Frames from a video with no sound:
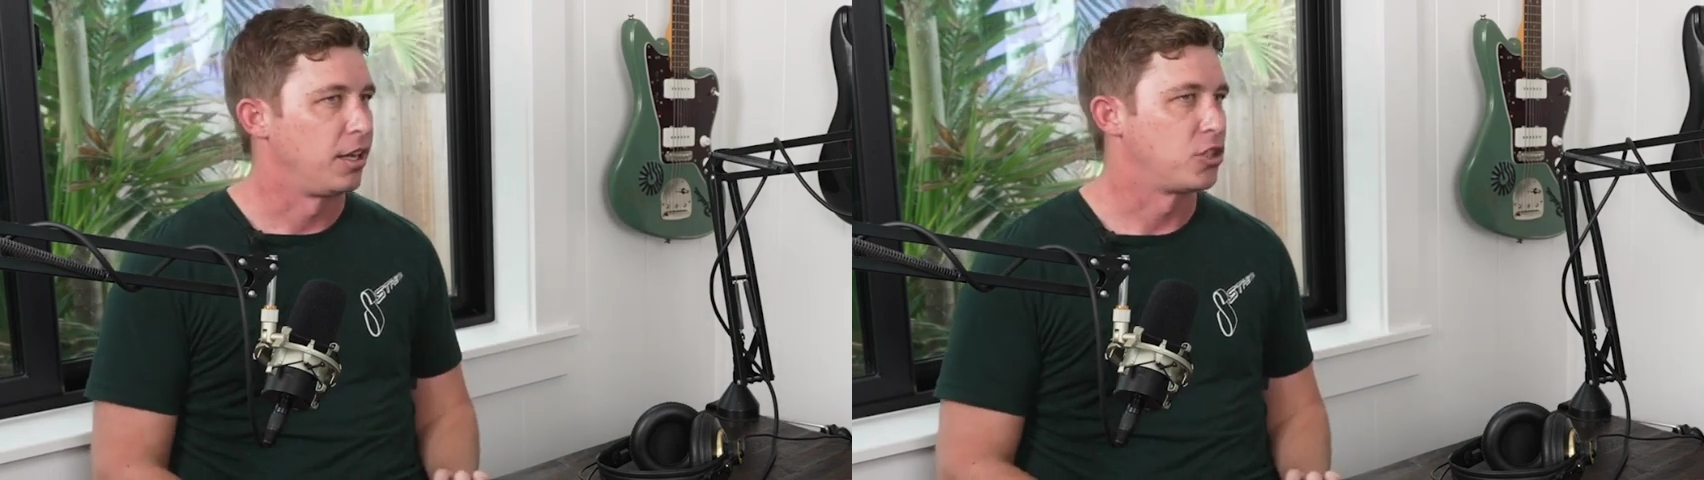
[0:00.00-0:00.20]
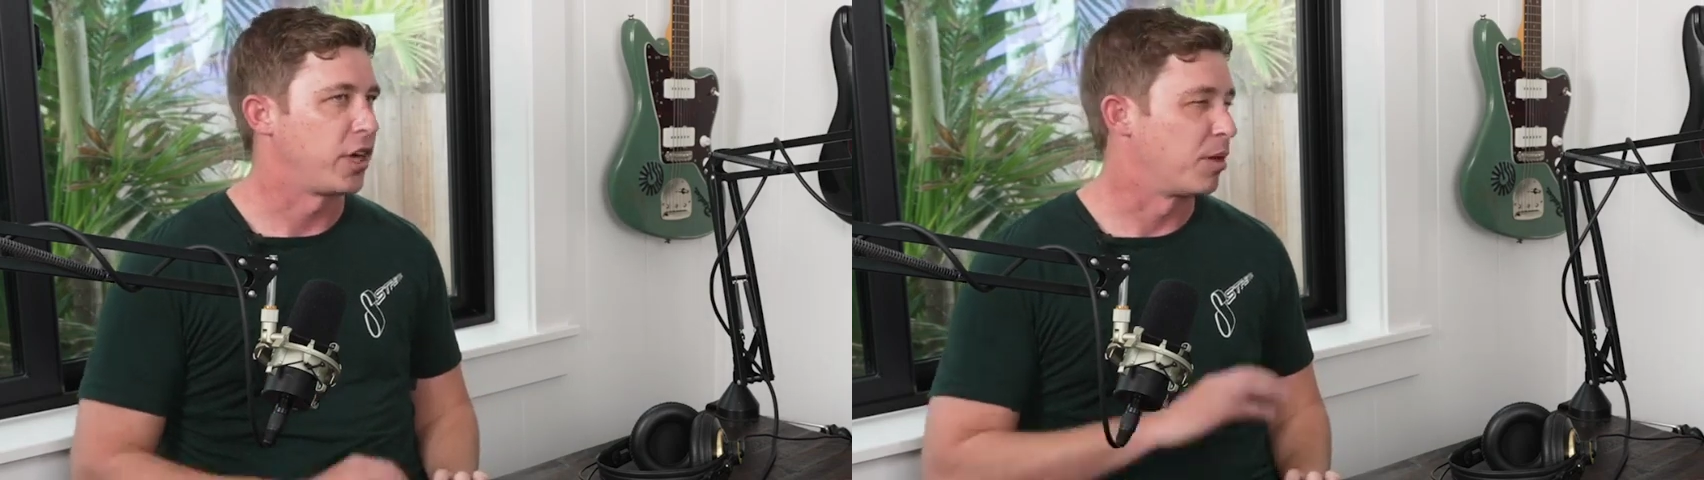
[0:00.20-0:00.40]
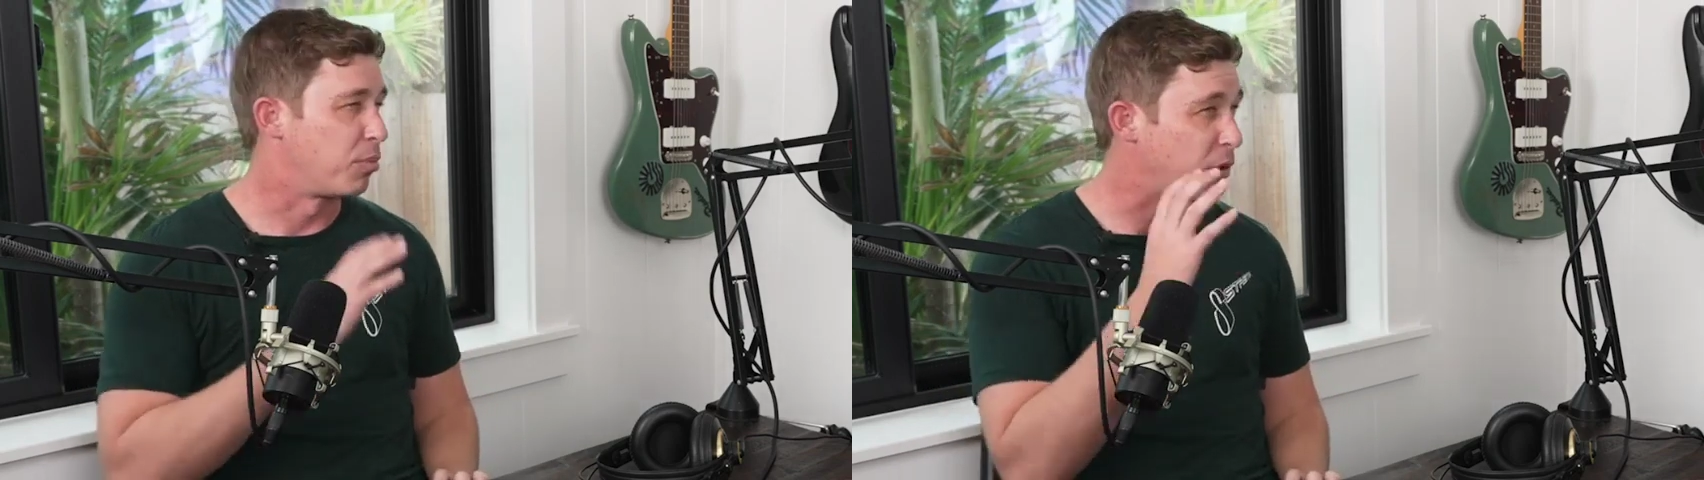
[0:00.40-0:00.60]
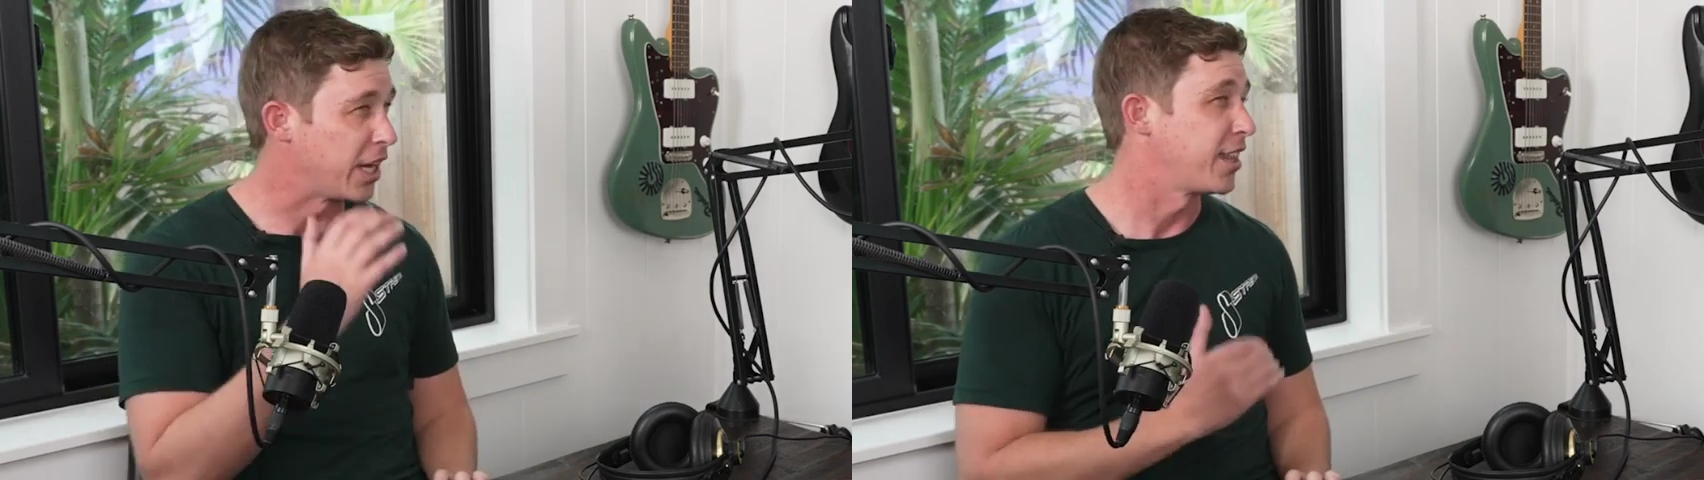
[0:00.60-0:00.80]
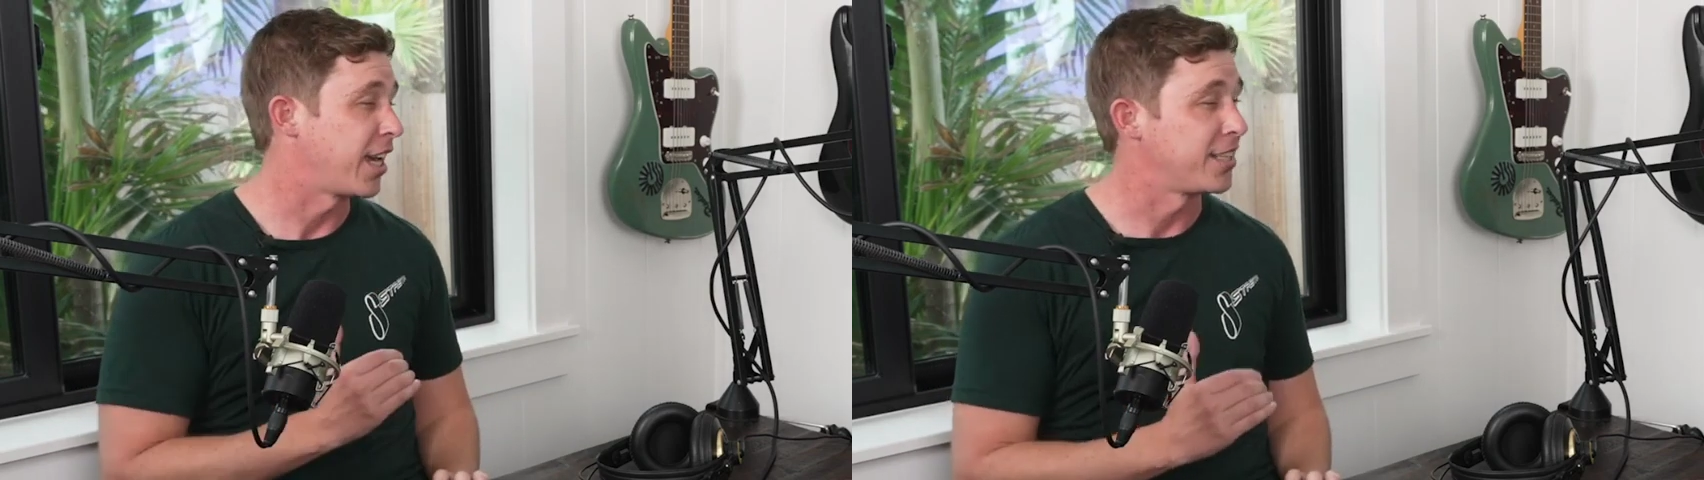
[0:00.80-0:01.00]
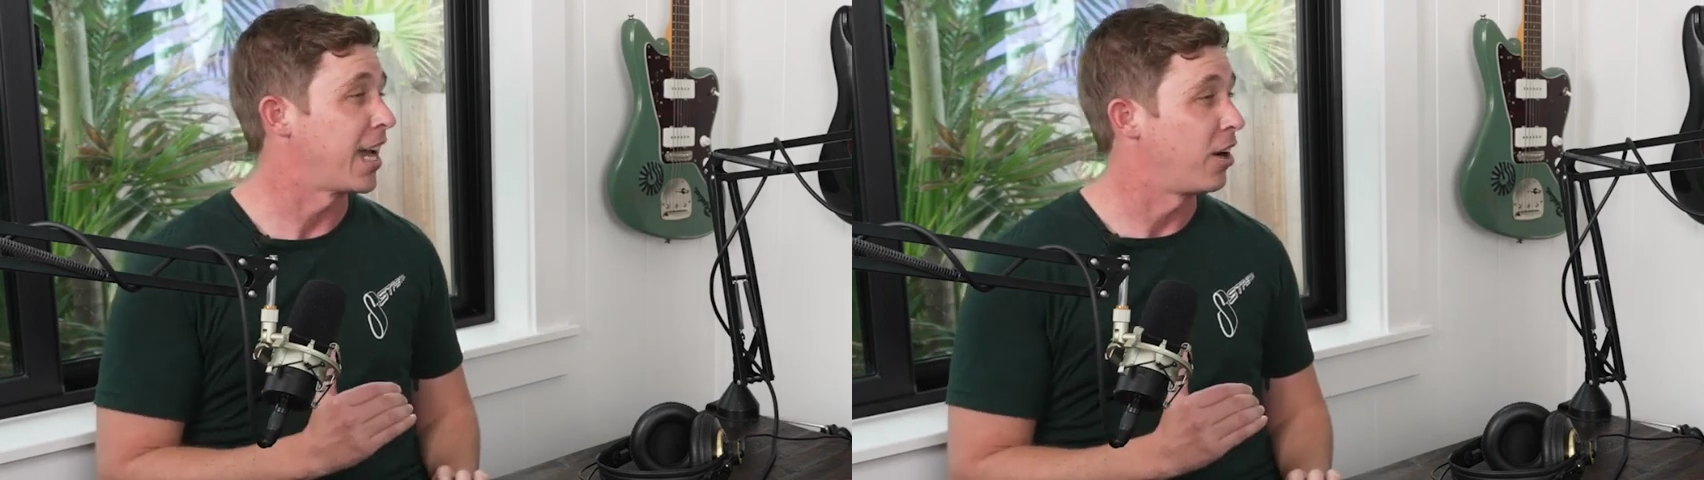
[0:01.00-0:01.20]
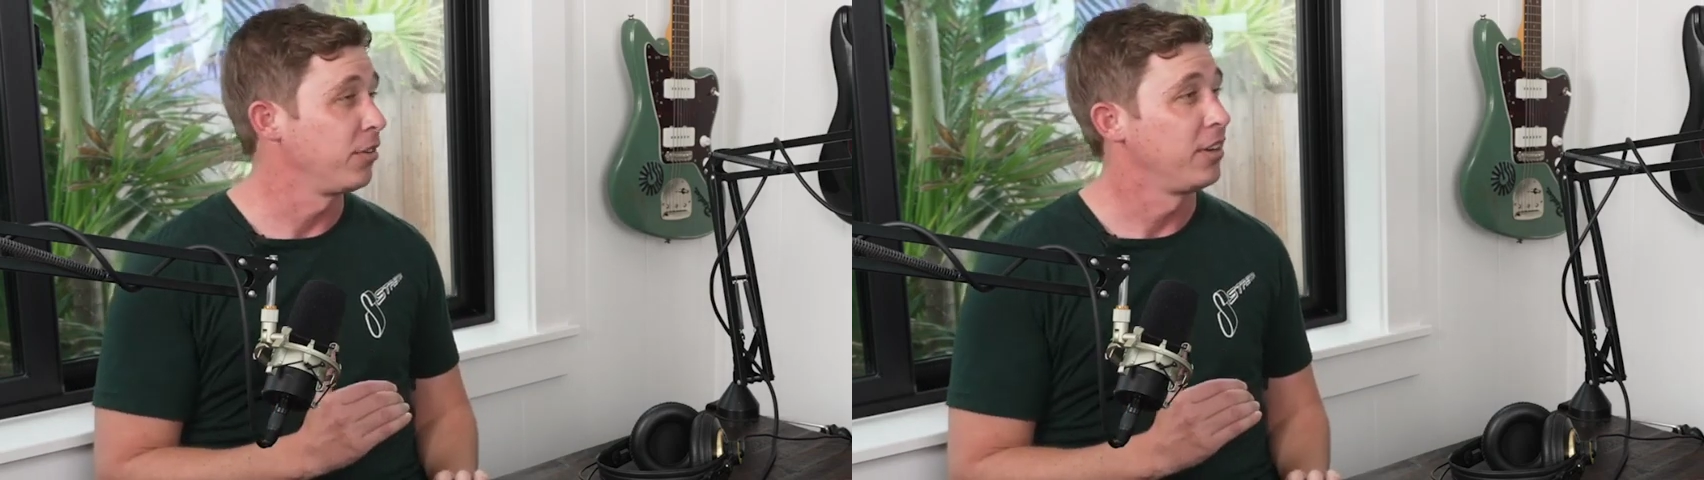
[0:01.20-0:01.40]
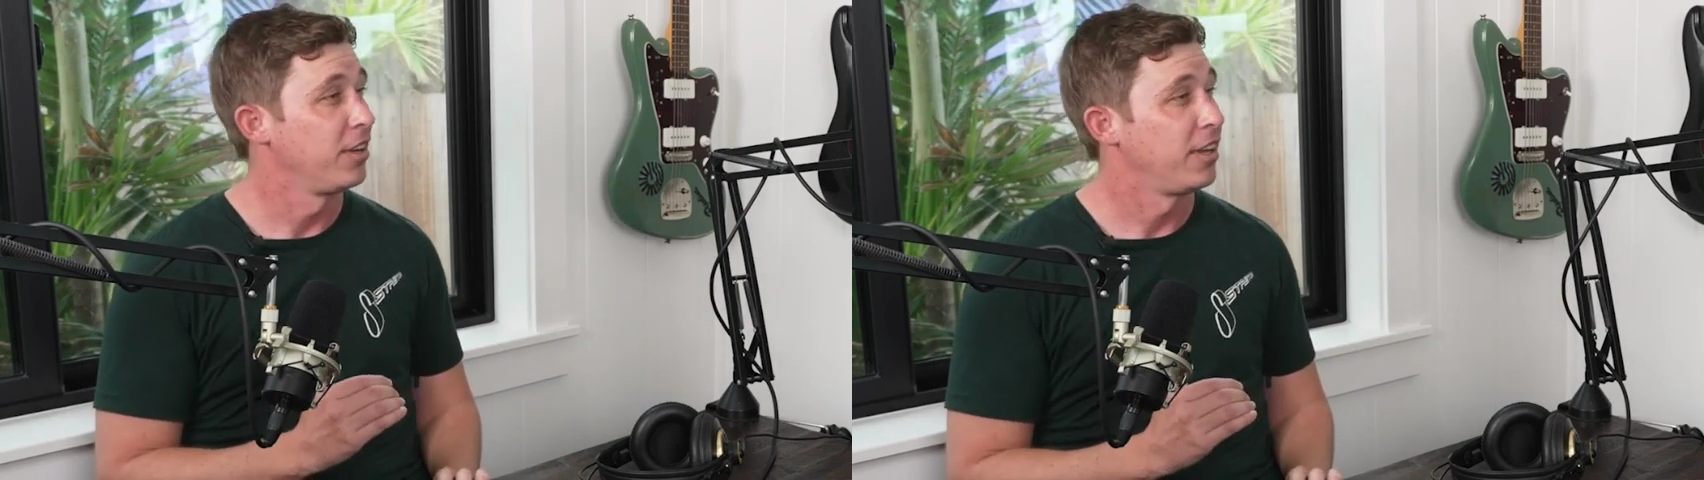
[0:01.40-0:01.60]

trying to break that down